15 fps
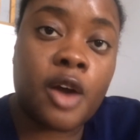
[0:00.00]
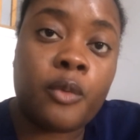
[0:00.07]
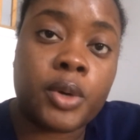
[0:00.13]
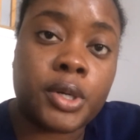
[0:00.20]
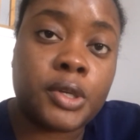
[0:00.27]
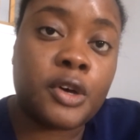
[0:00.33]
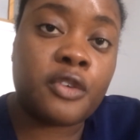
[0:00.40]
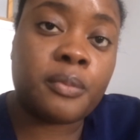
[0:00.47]
I
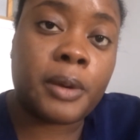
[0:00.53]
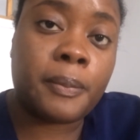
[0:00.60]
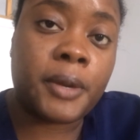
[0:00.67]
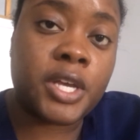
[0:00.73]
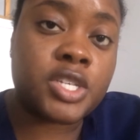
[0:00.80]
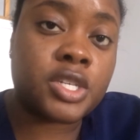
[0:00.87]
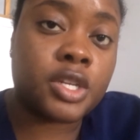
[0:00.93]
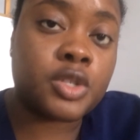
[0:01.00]
want to know if my
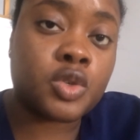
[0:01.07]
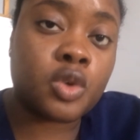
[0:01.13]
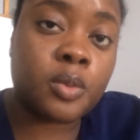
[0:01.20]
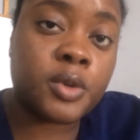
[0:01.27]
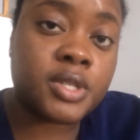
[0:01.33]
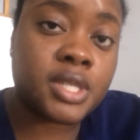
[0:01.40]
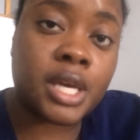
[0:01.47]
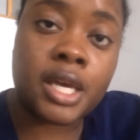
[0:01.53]
patient is
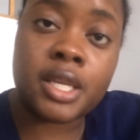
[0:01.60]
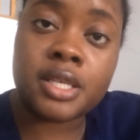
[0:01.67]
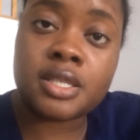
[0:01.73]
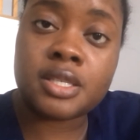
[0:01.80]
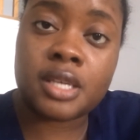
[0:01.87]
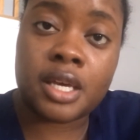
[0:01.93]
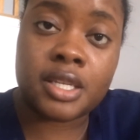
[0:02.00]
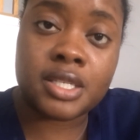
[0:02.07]
normal
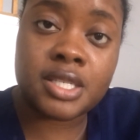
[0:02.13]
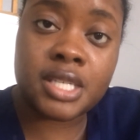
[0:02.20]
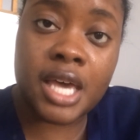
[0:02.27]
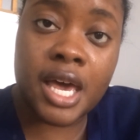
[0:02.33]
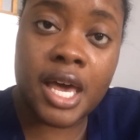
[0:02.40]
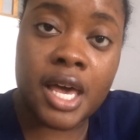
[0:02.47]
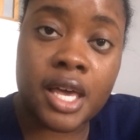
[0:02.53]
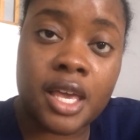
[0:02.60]
sinus
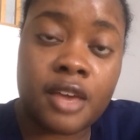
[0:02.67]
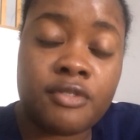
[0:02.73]
tach,